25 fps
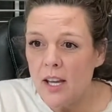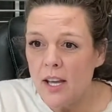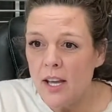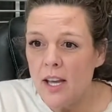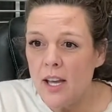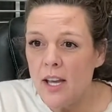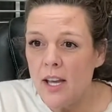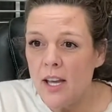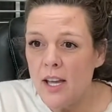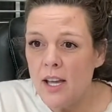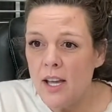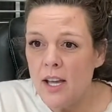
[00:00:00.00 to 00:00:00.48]

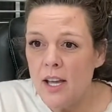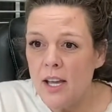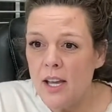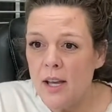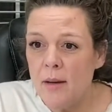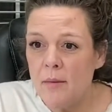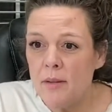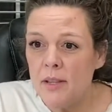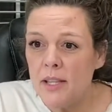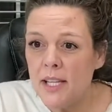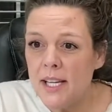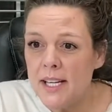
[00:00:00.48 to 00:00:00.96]

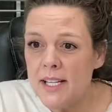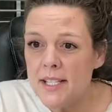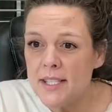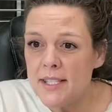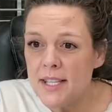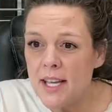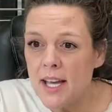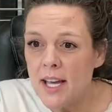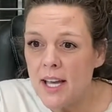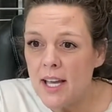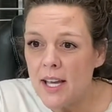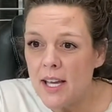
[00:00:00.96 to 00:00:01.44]
Uh,
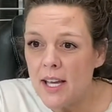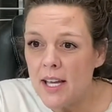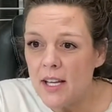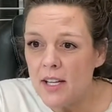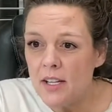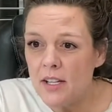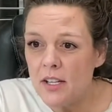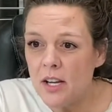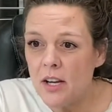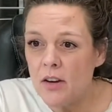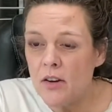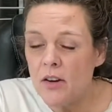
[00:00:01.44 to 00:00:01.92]
Lisa.
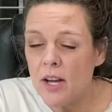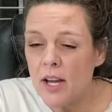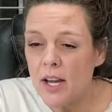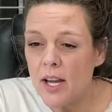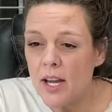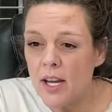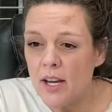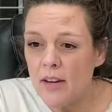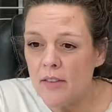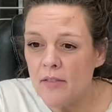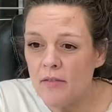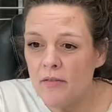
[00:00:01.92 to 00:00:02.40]

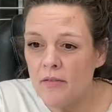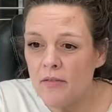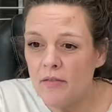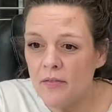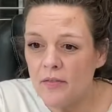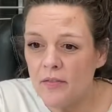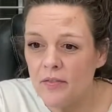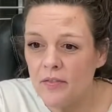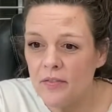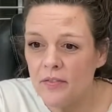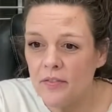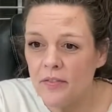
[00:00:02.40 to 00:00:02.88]
Okay.
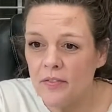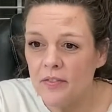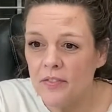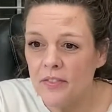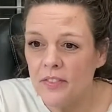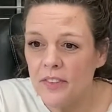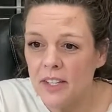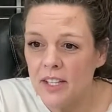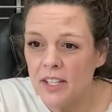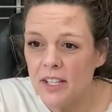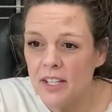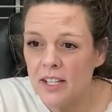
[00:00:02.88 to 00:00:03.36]

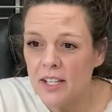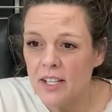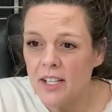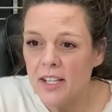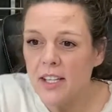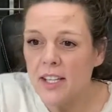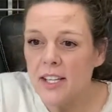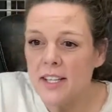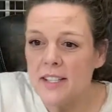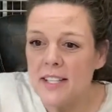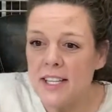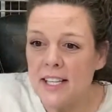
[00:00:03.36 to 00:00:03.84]

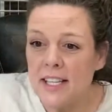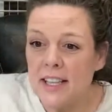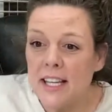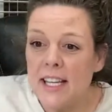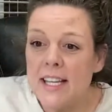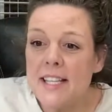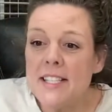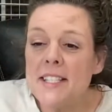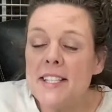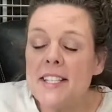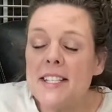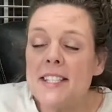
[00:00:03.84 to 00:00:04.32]
Let's see.
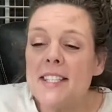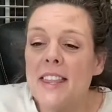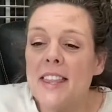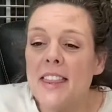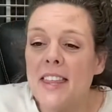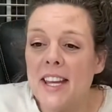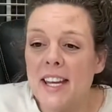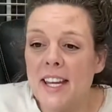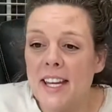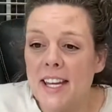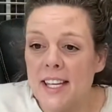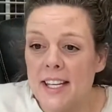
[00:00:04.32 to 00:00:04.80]
Lisa's
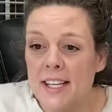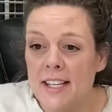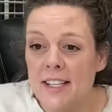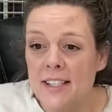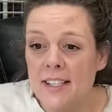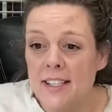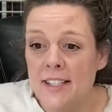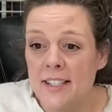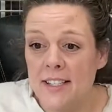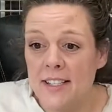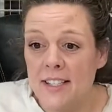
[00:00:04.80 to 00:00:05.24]
thinking.